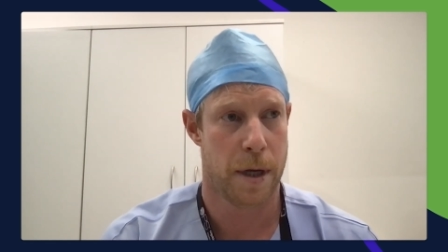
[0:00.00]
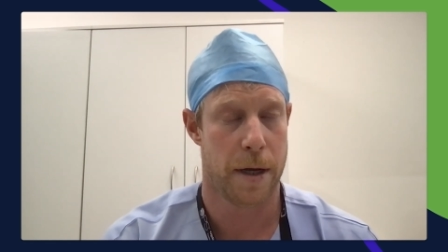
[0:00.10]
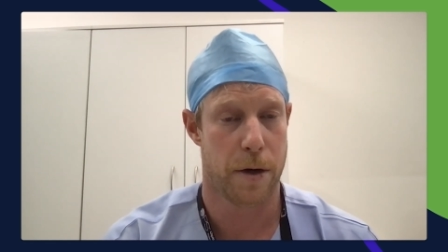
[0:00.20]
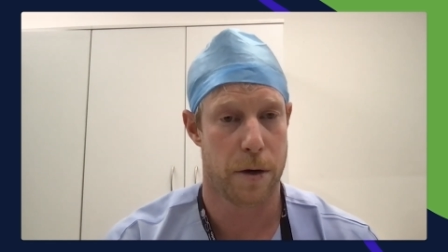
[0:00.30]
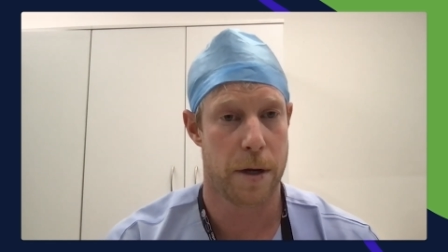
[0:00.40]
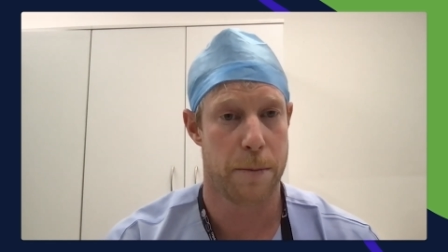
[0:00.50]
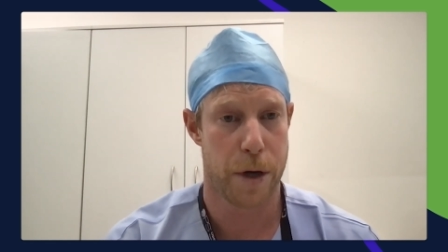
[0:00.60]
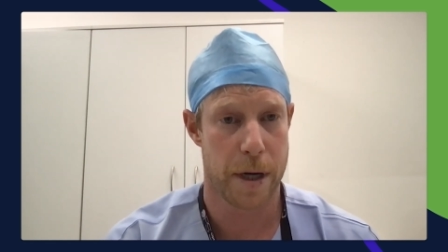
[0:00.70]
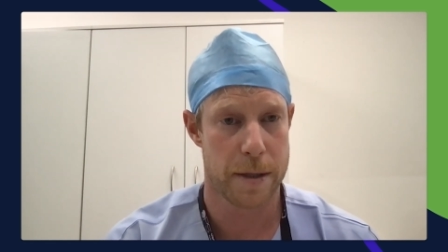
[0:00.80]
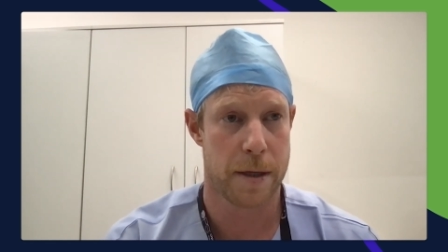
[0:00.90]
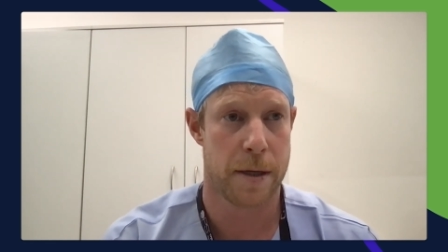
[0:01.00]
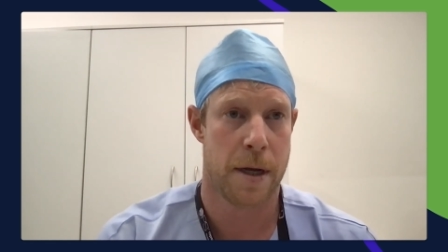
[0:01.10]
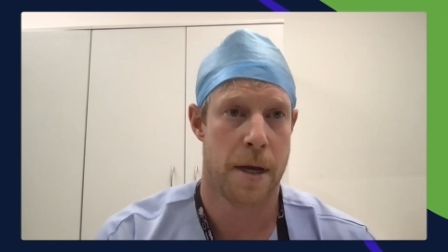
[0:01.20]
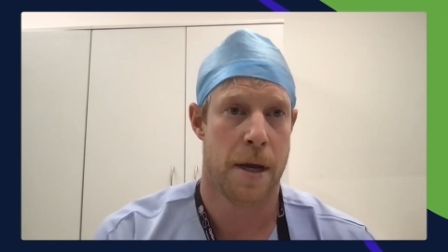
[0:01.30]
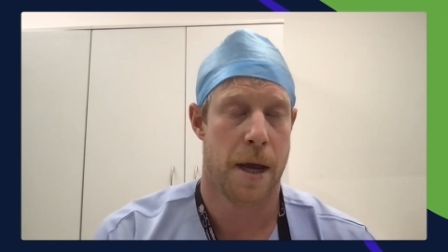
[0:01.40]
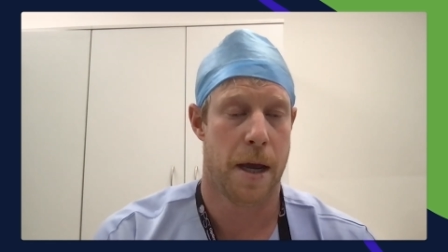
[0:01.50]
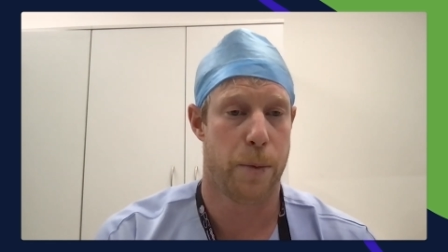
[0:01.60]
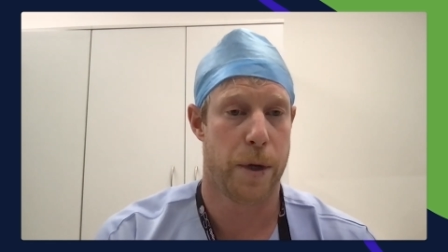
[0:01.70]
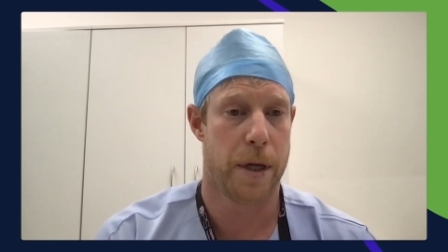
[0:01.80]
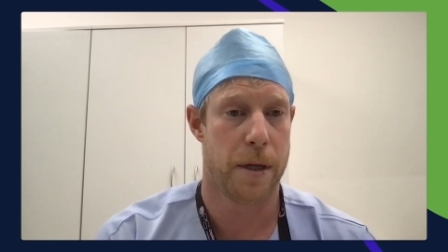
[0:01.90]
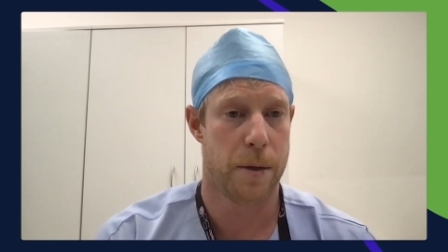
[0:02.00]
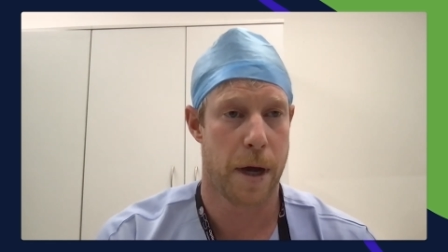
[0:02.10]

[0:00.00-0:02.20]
in our IMPREST, and we